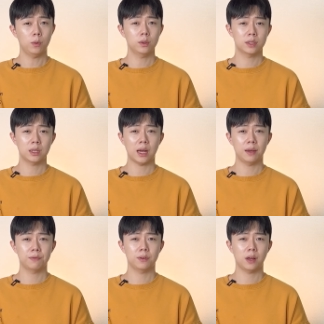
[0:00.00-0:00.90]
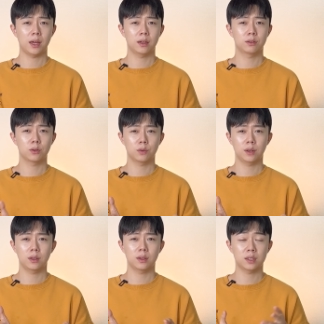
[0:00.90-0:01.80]
was life like
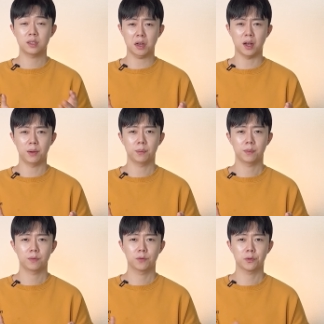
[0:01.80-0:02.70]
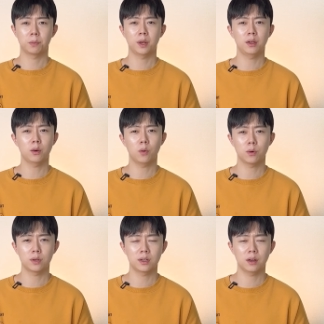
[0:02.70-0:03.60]
during this time? For many
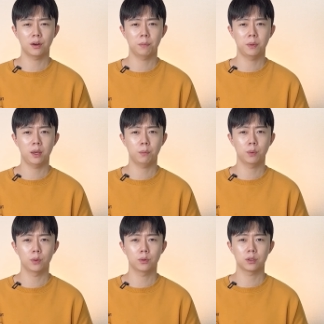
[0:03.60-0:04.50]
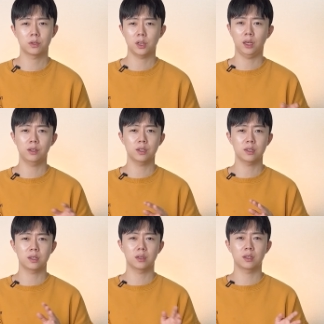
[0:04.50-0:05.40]
ordinary people, the
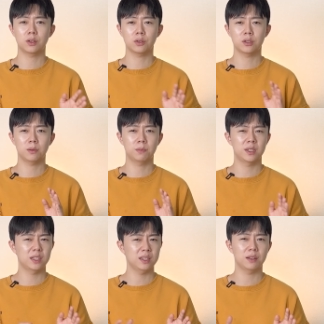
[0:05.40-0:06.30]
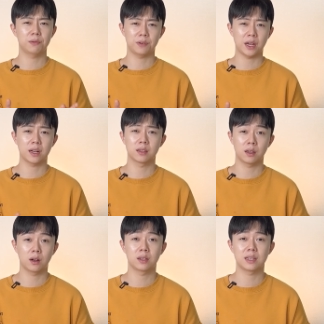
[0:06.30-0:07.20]
changes in leadership didn't affect
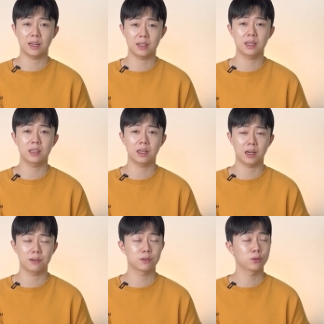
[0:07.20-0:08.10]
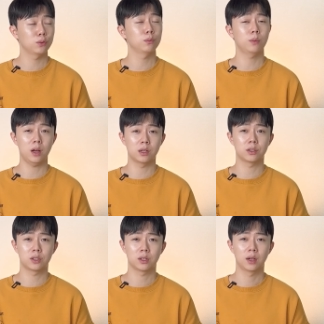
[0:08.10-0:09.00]
their daily lives too
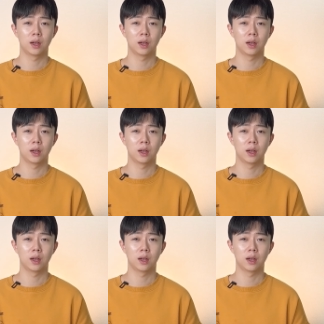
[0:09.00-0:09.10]
much.